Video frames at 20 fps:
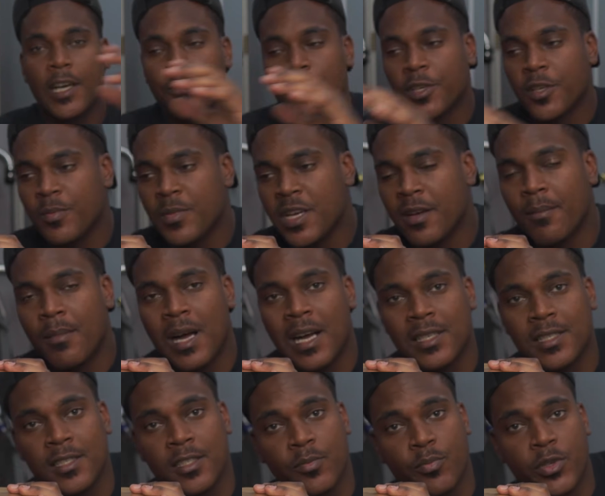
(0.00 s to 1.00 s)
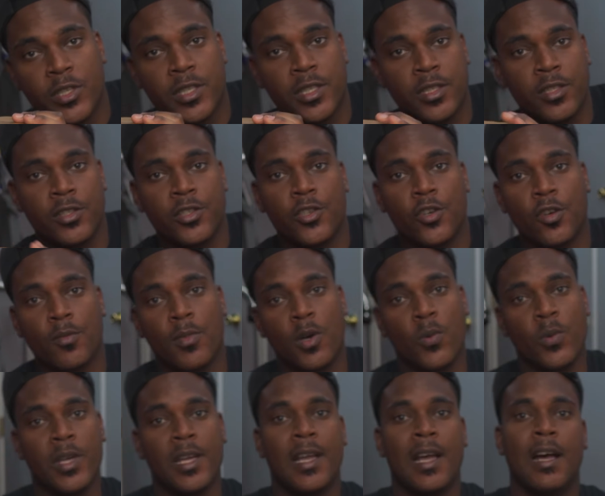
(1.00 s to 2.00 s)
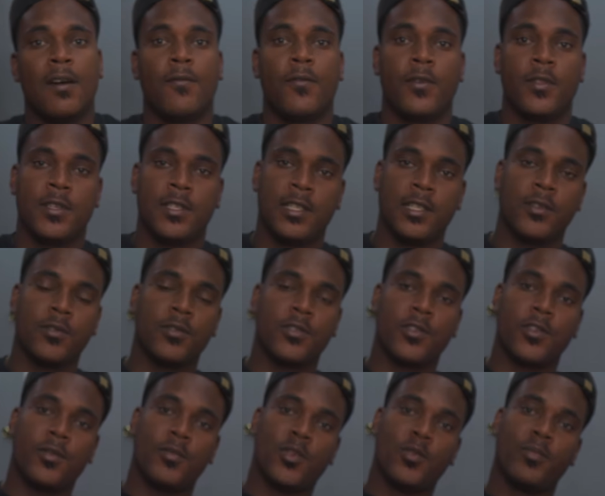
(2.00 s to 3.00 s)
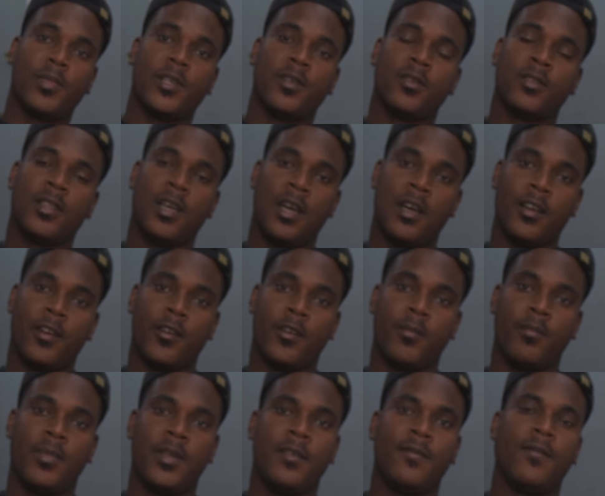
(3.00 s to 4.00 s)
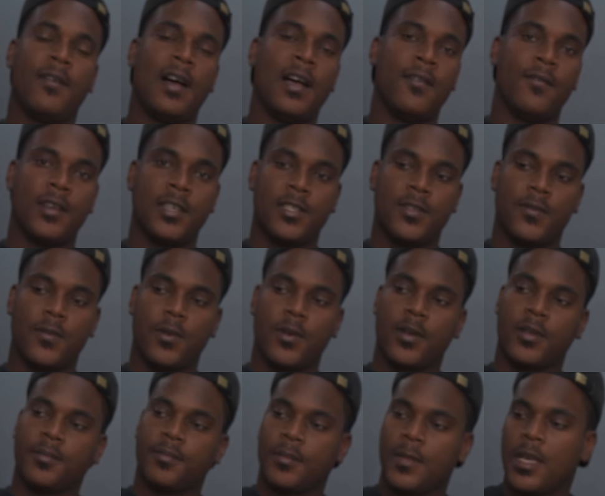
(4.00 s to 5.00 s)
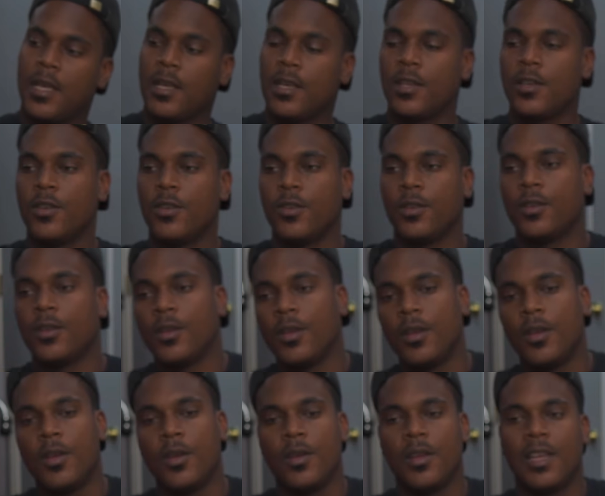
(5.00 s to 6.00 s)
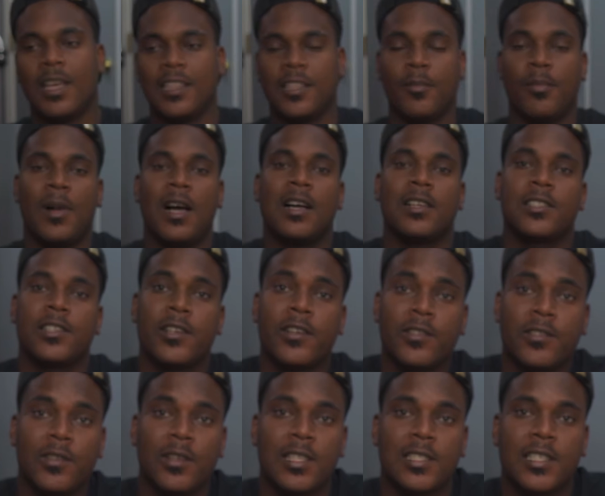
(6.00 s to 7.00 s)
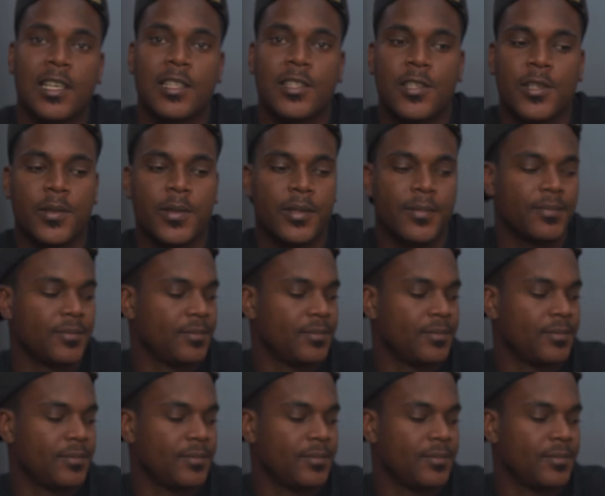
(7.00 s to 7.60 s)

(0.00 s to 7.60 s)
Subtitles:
we're going to be unboxing the Precision Turbo we got for the single turbo build on our B5 S4. Got the box here, so let's get to it.